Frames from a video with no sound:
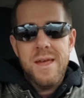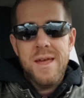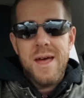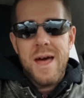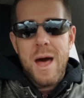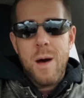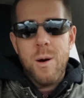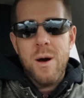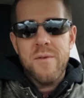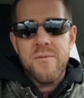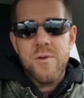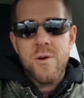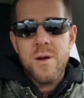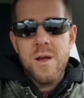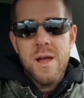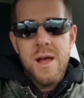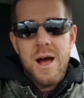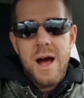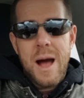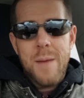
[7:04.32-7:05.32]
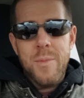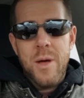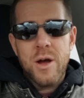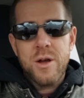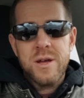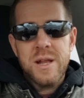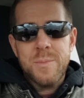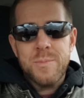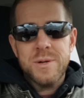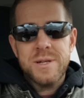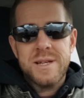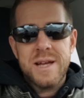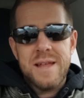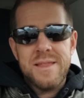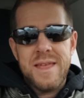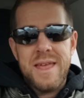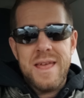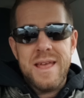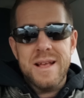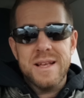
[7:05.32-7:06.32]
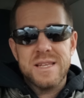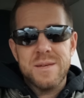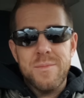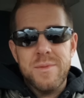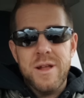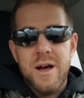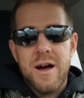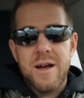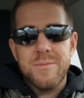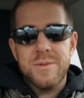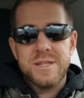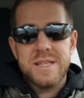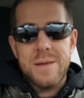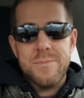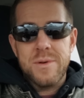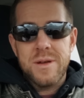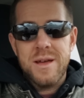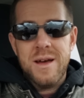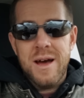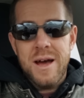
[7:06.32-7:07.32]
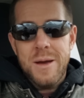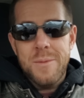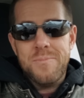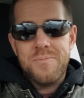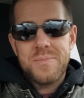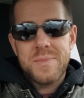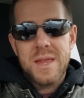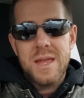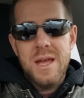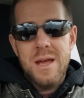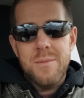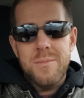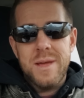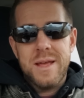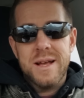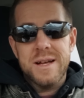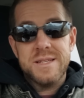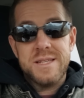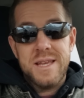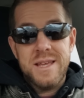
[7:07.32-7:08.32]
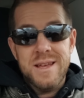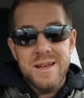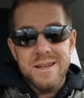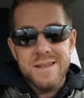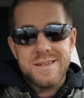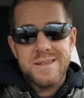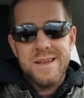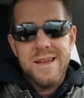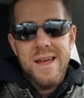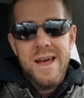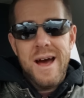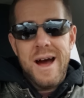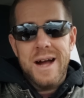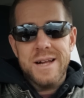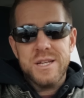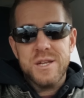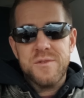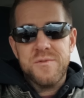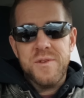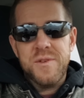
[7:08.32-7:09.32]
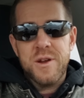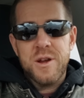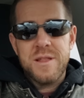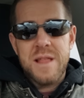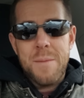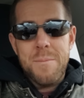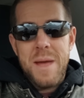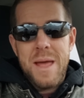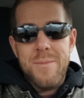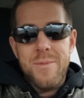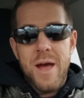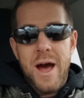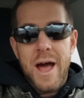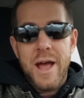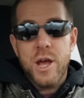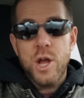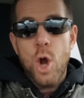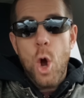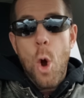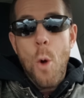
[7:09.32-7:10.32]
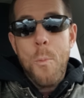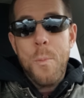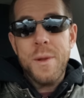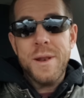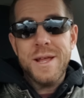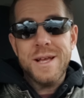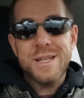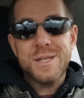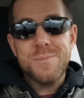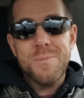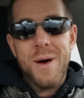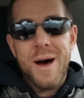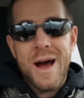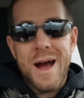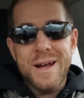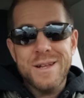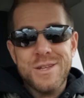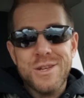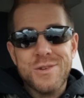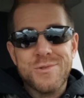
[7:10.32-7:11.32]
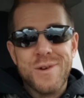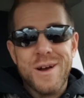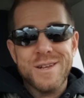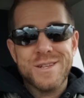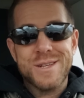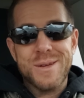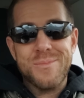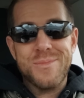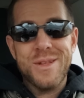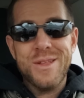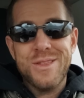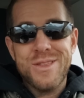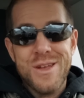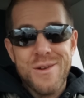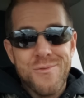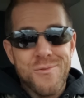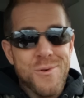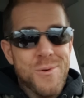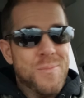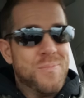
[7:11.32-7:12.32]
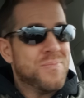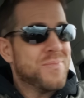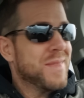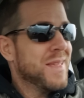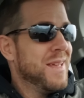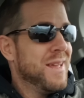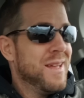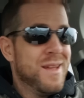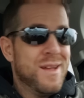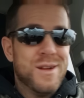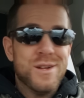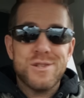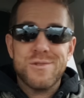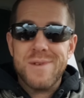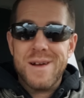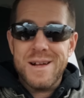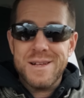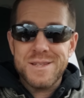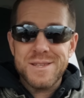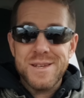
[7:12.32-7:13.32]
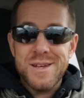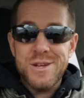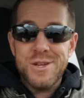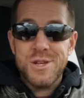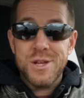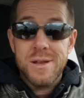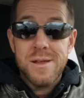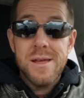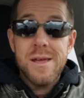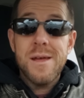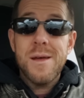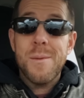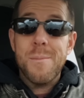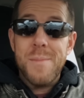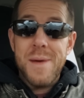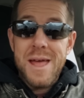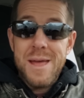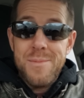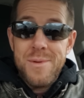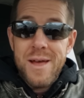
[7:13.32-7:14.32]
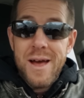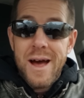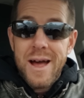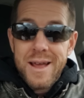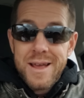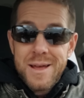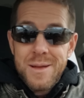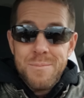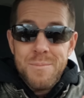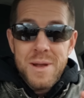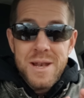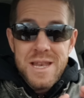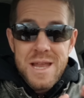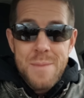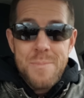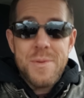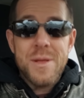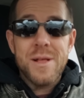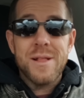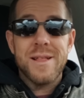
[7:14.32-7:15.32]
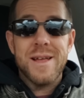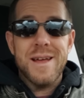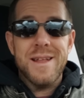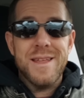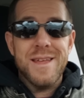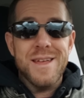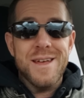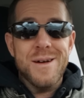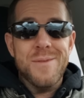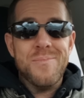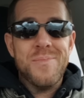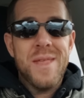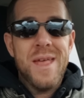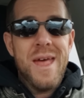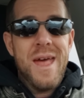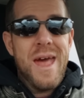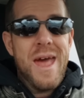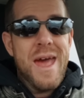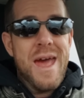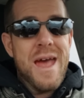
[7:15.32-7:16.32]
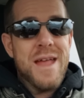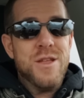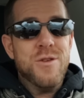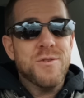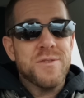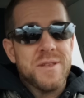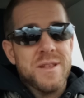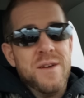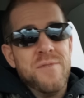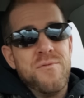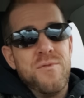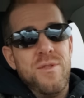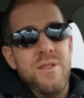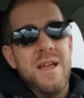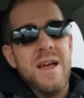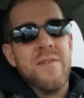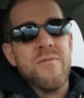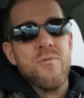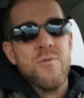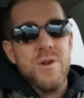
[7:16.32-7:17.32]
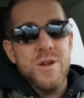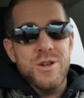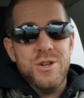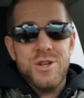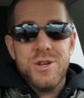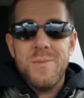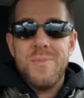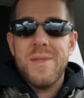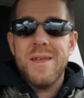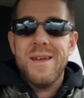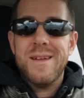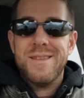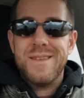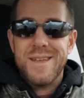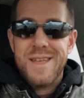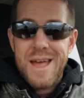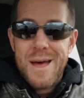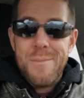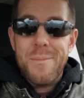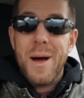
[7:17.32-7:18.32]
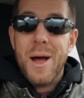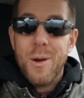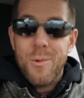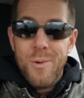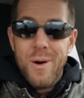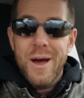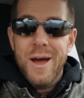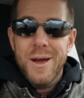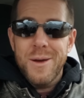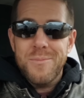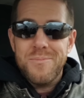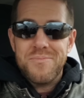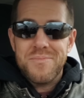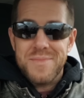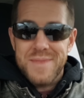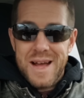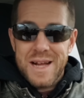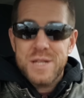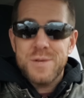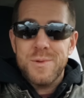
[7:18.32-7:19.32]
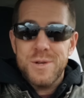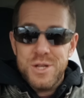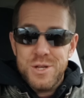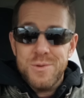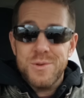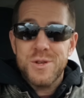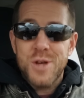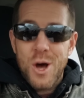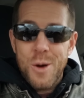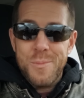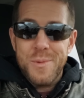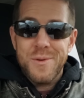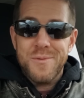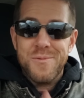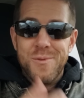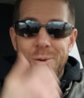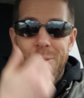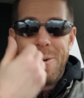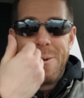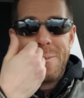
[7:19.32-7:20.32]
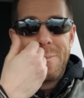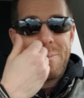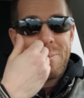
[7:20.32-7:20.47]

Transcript: However, I'm not going to pretend that he isn't a monogamous type of guy. Because he is. I just figured that maybe I could open his mind to try something different. Translation, maybe I can manipulate him and use enough leverage to get my way. That's what she was hoping for.